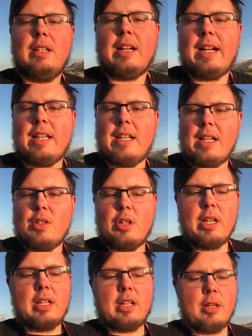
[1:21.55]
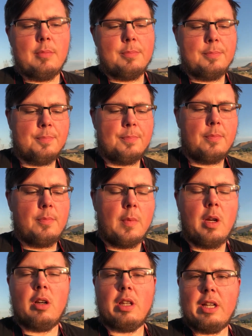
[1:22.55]
I tried to come
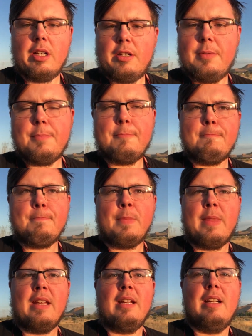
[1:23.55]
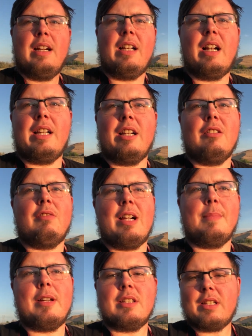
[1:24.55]
earlier. I got here right
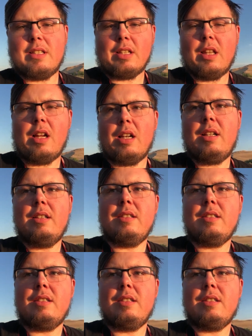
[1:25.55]
about 6 o'clock,